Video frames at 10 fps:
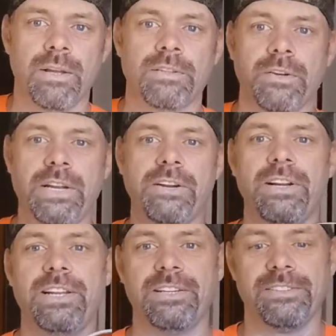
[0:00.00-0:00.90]
So here
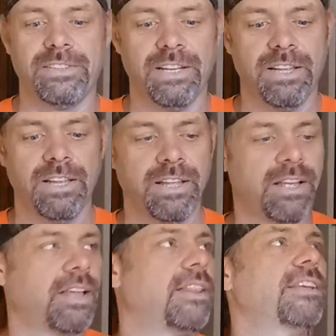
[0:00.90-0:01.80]
it is.
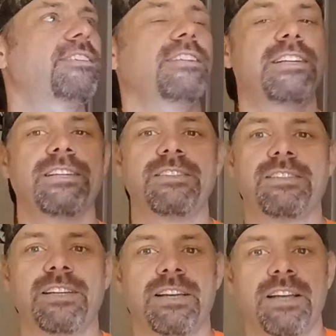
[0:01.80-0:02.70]
This is
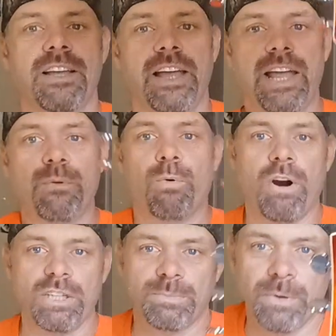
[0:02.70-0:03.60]
a
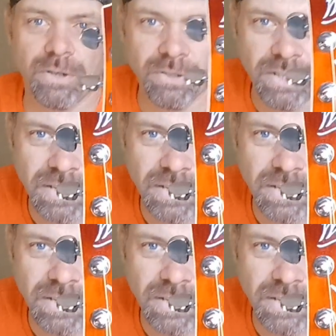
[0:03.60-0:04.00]
Washburn.